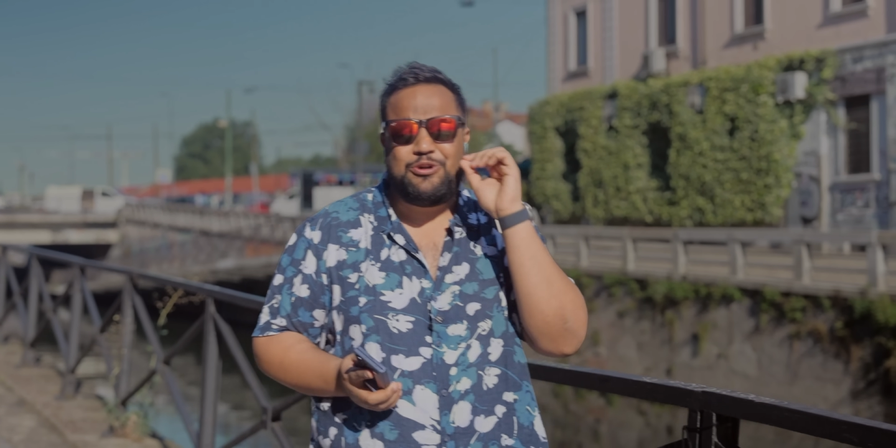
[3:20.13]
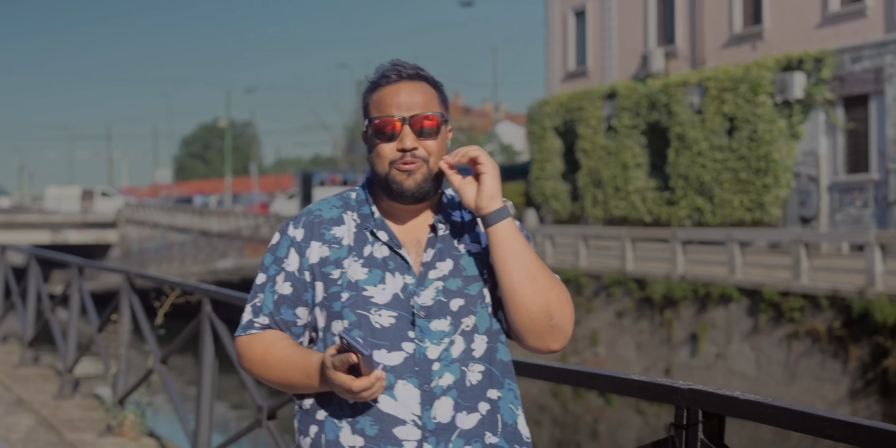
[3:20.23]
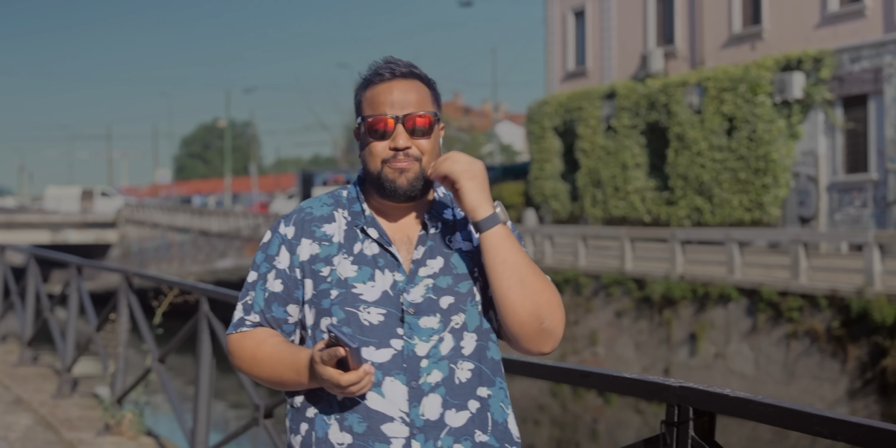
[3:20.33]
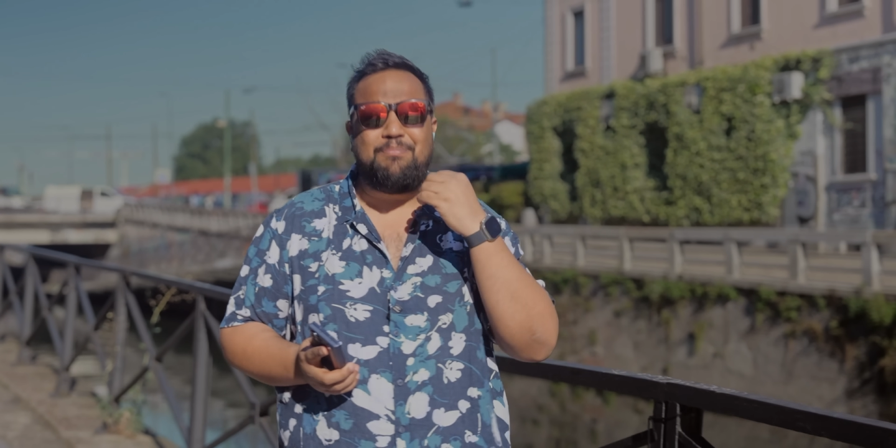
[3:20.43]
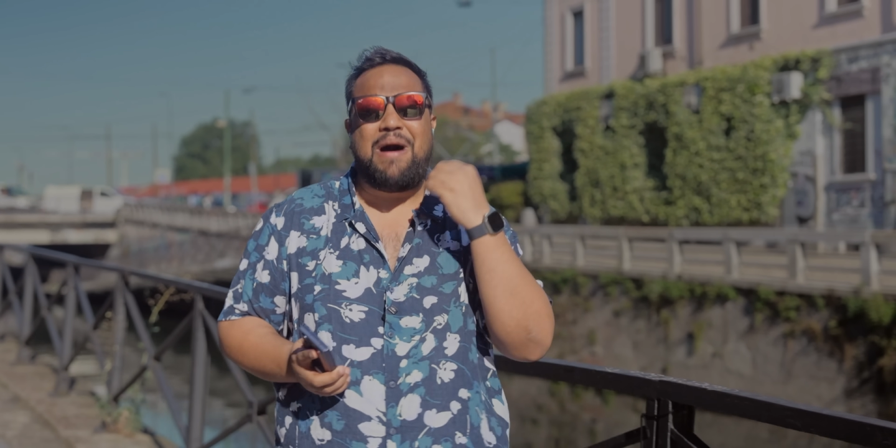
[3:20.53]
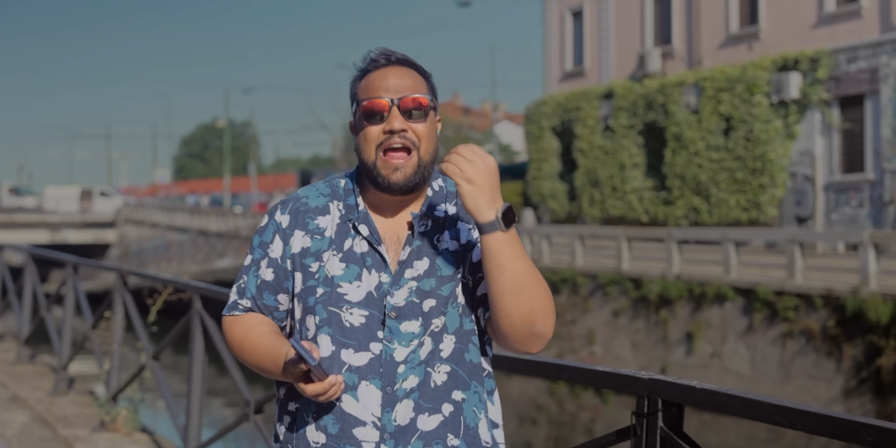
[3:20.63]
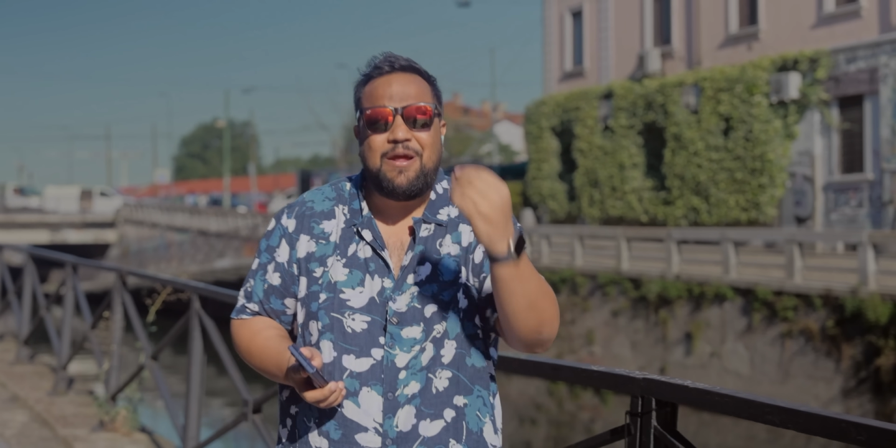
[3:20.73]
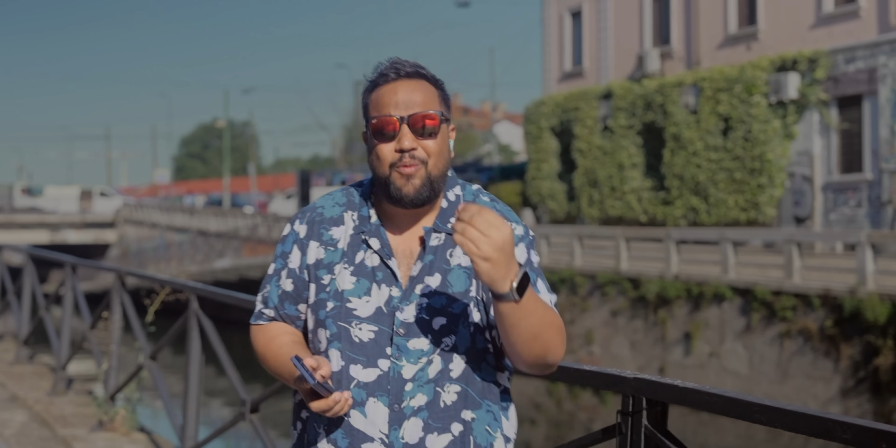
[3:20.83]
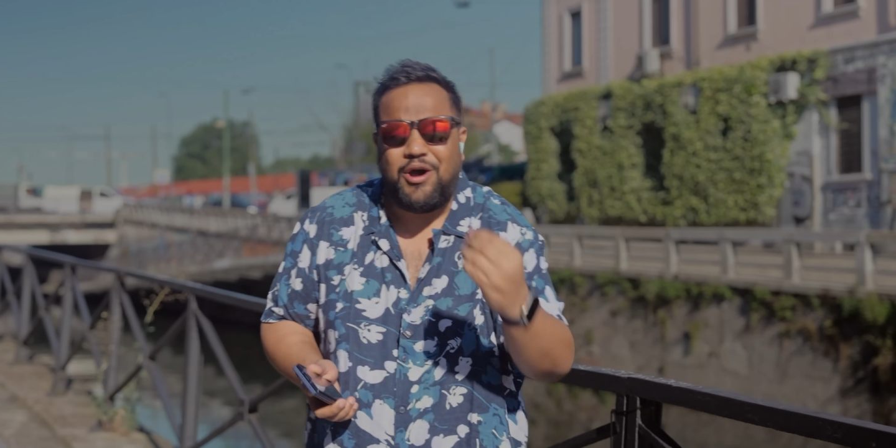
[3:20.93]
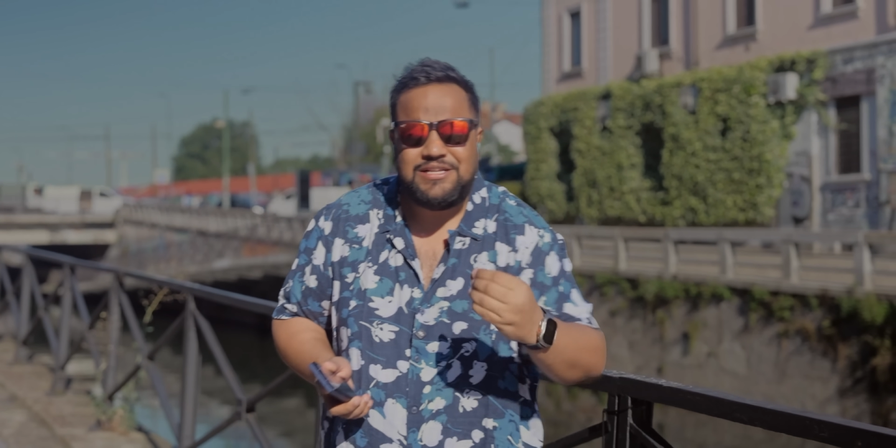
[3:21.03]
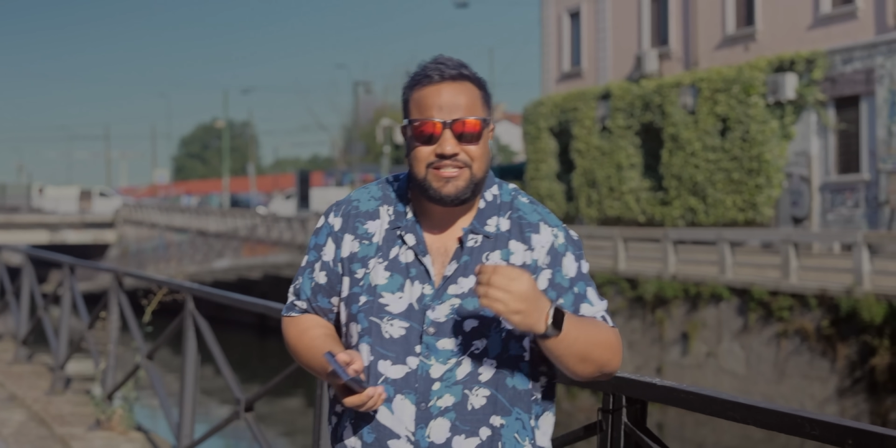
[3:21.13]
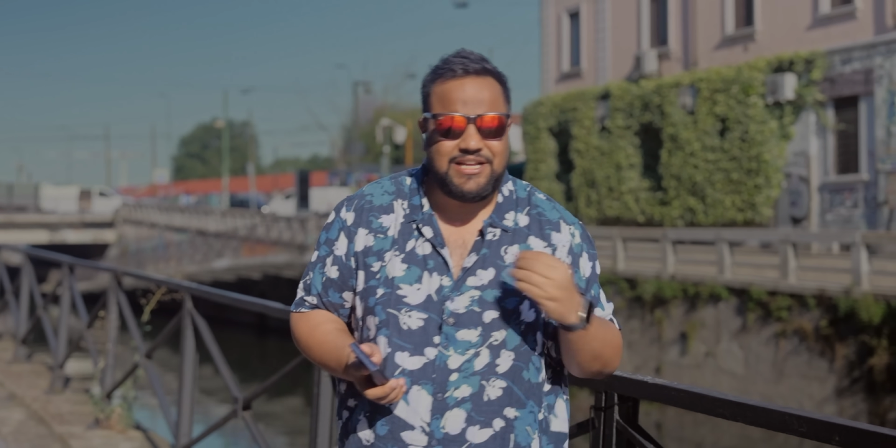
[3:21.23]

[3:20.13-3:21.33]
to my voice